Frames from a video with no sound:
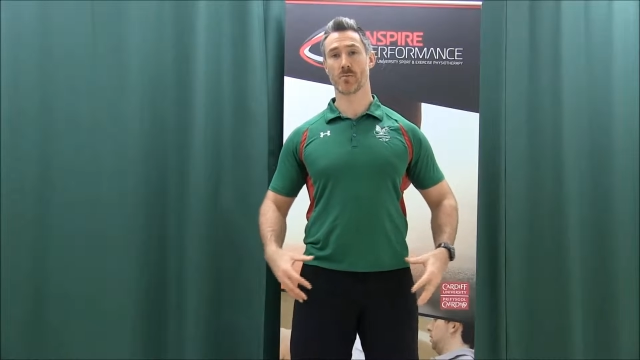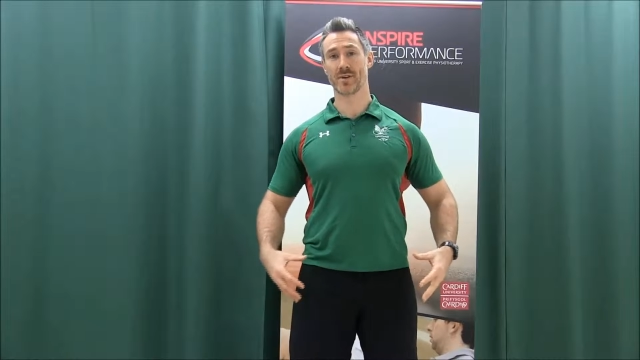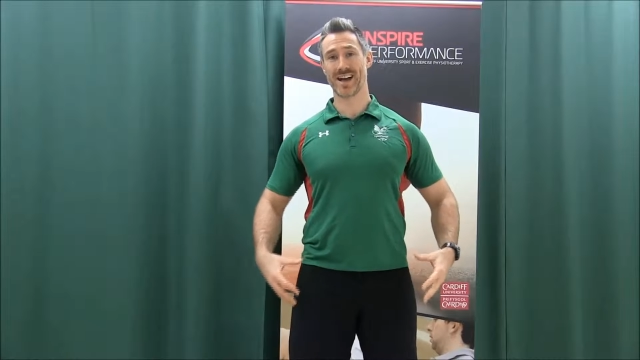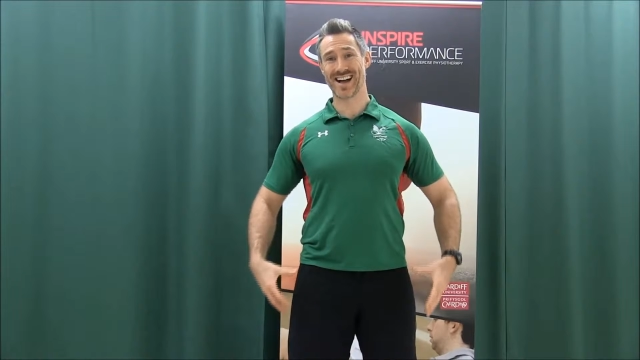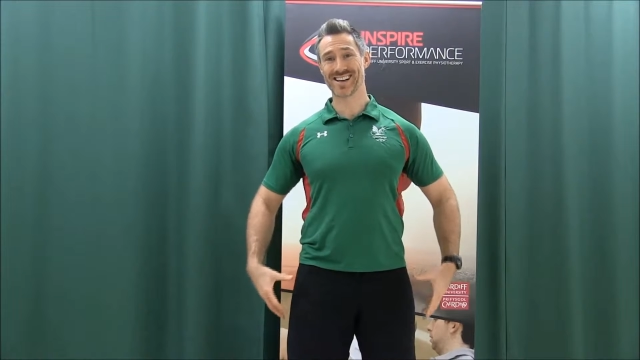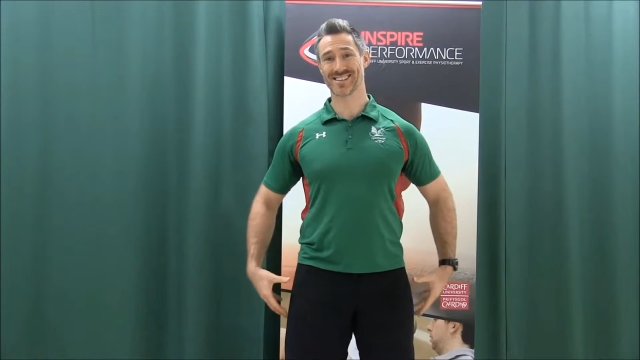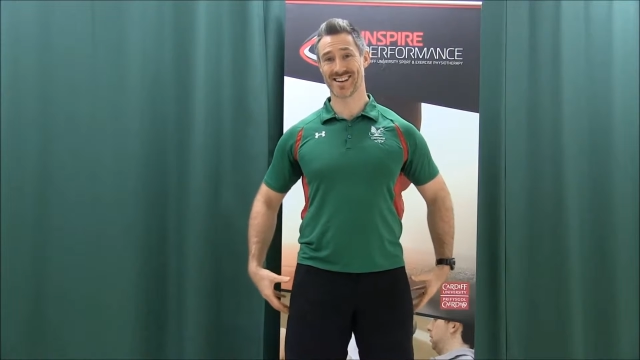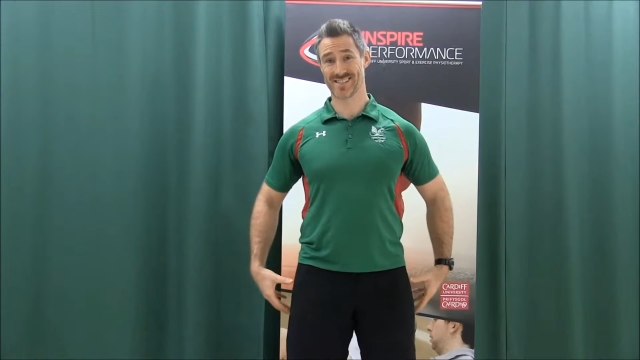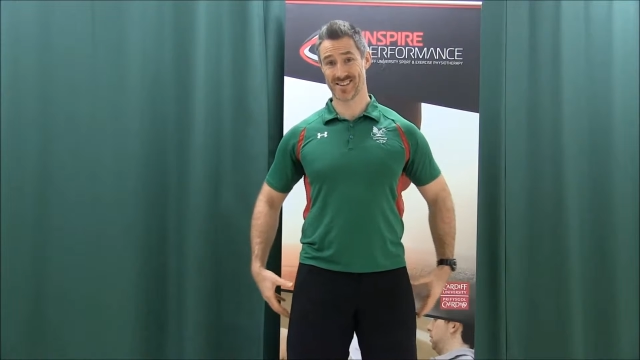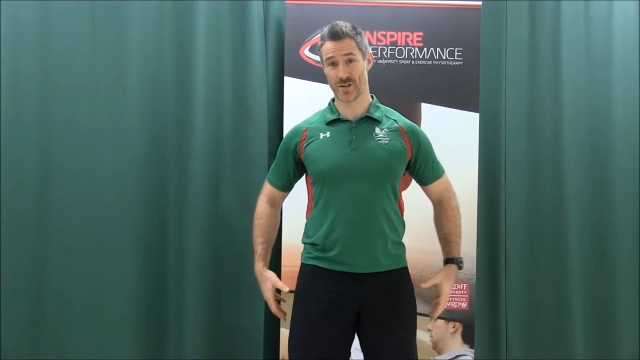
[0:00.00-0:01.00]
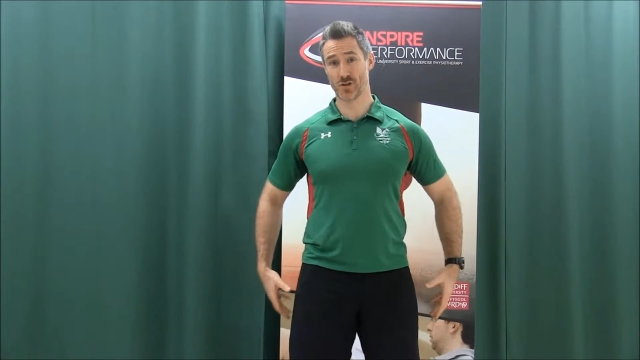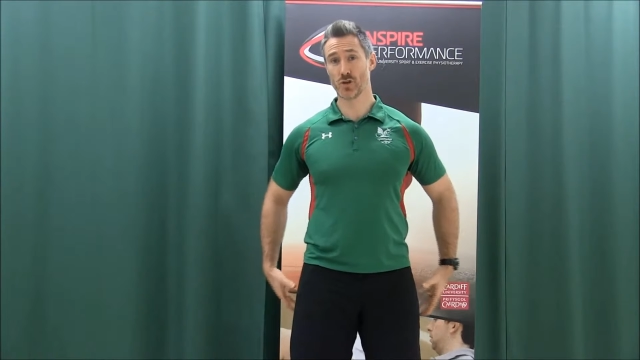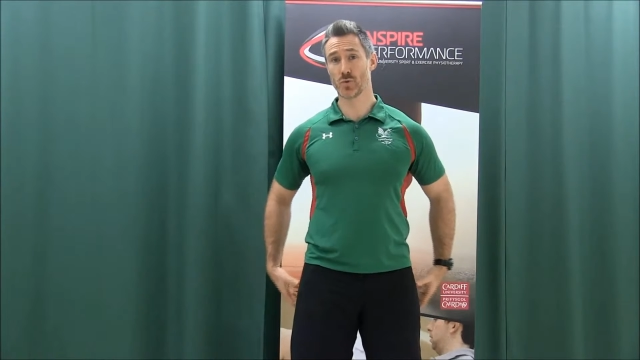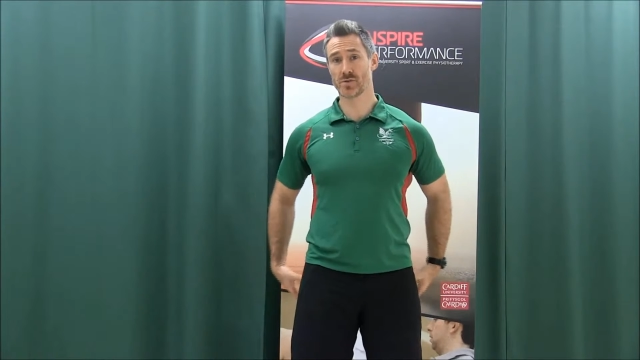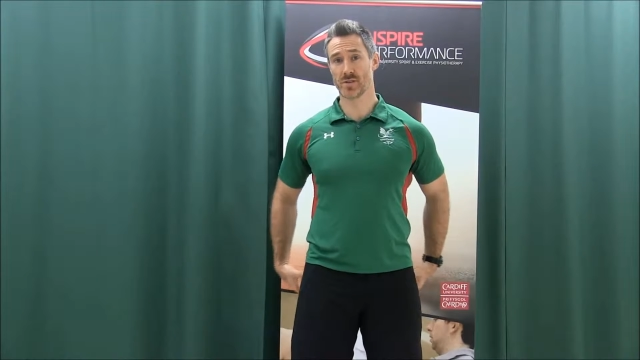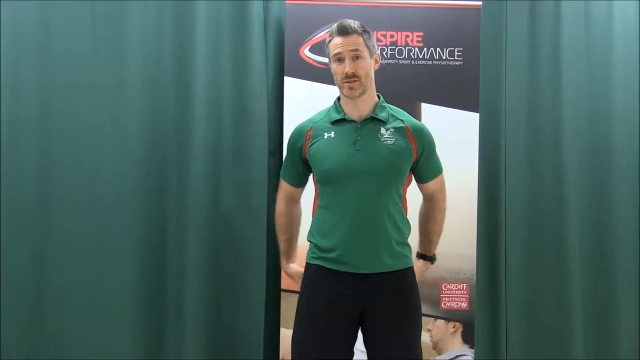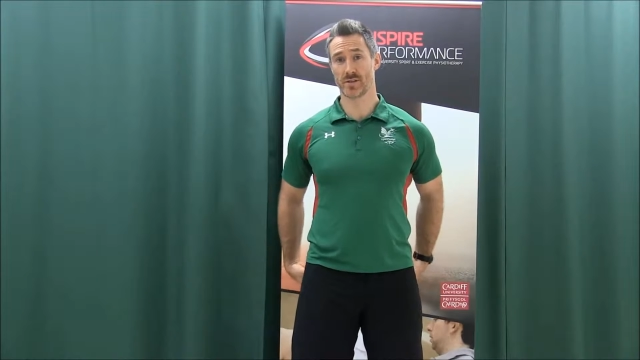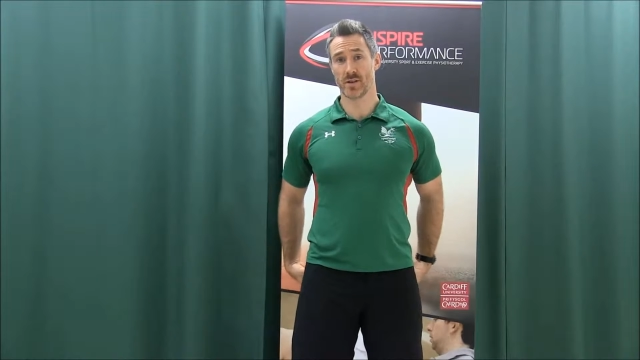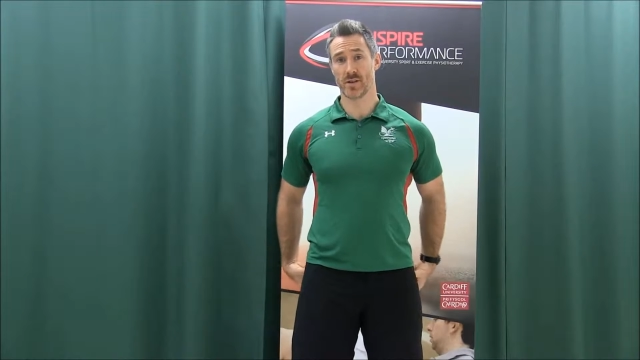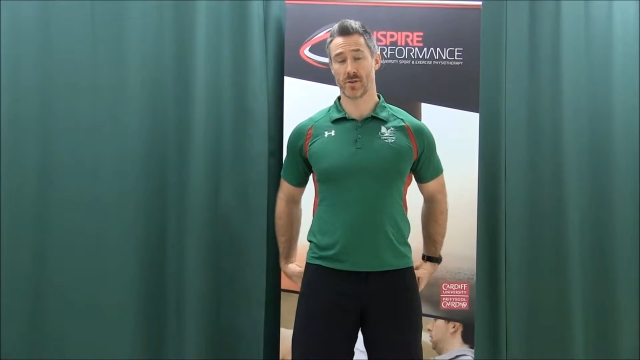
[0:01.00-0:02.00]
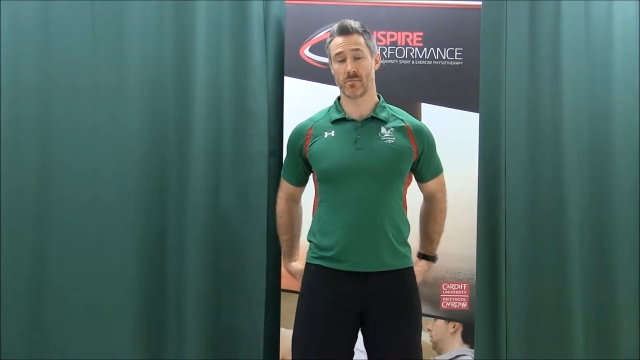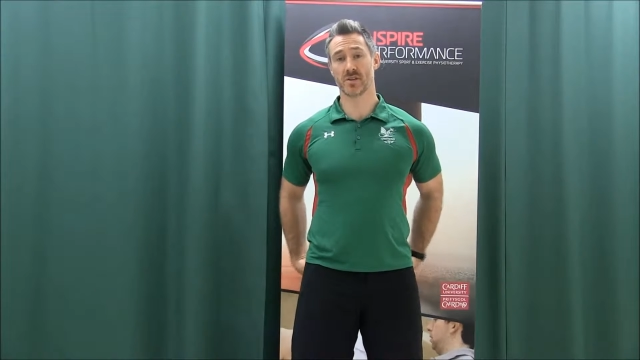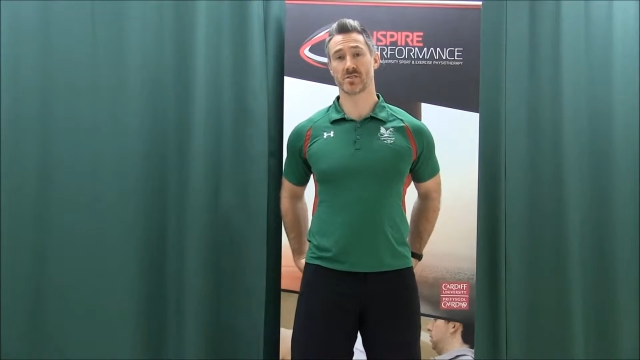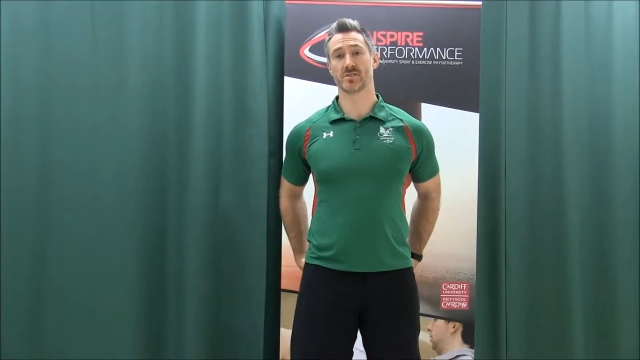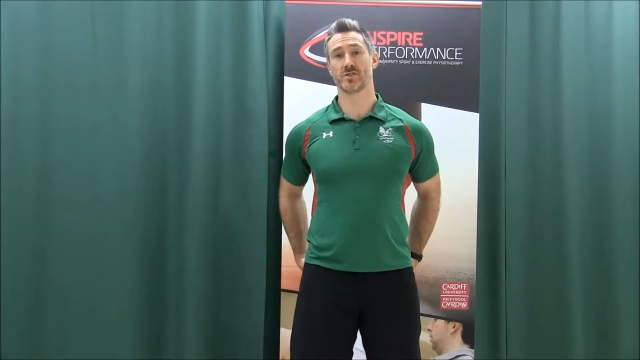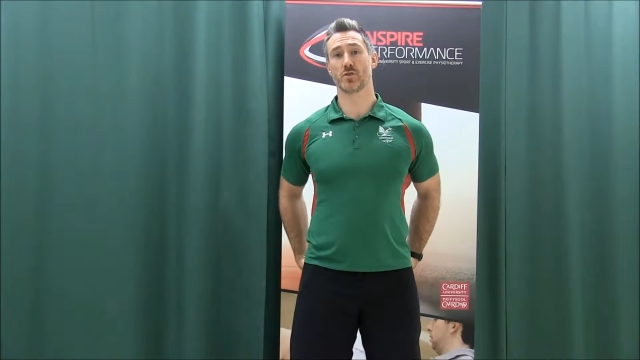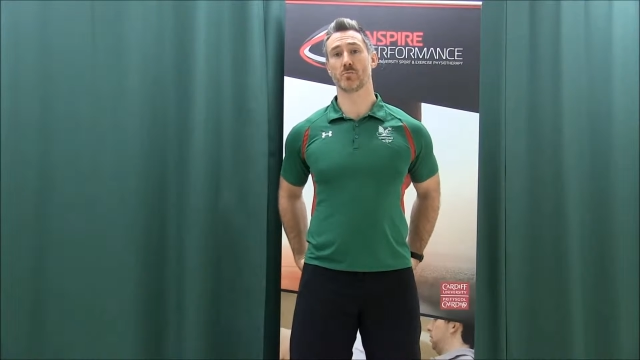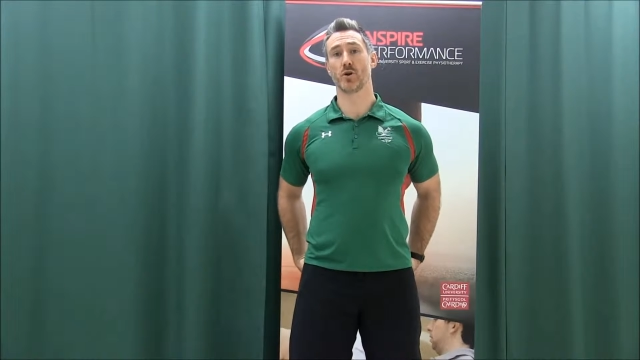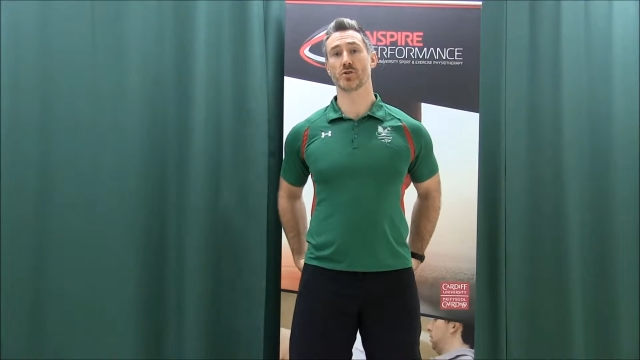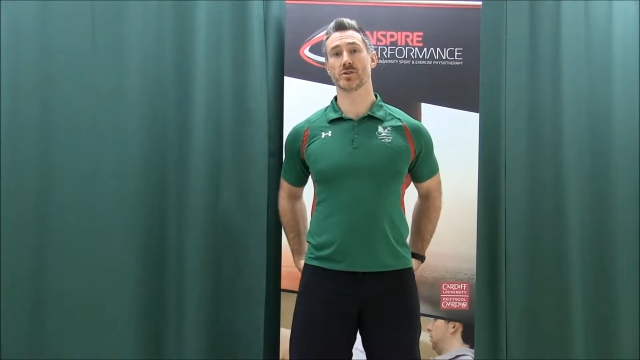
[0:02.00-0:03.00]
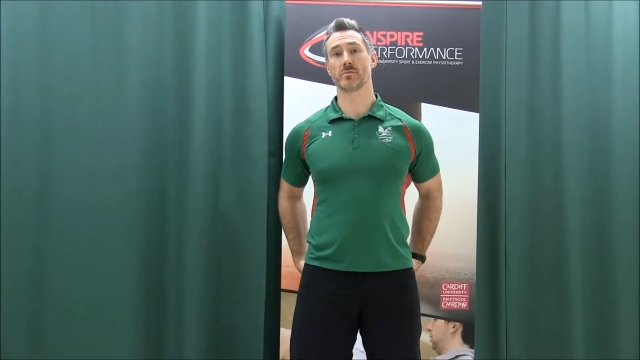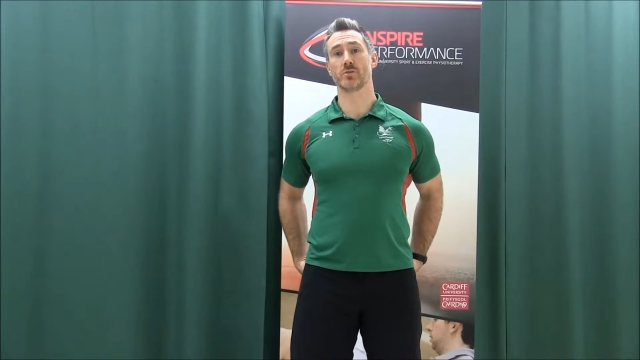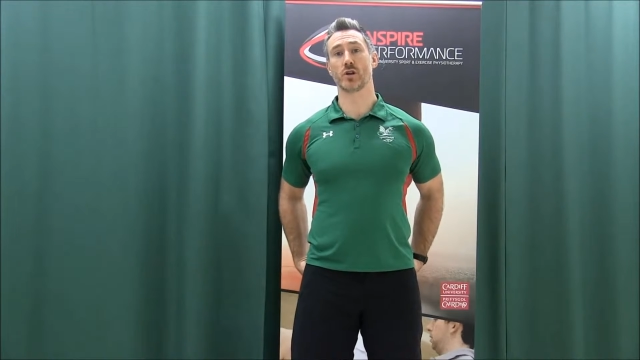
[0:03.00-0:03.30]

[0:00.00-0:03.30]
about accessing and using the muscles in your bottom,